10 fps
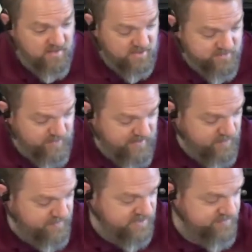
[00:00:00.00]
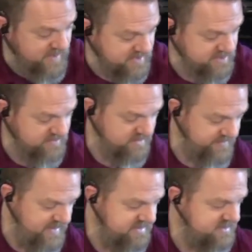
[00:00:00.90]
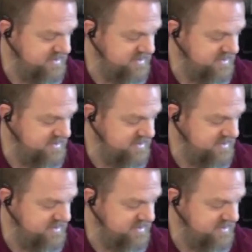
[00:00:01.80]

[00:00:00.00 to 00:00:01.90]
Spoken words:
Let's pop open this box here real fast.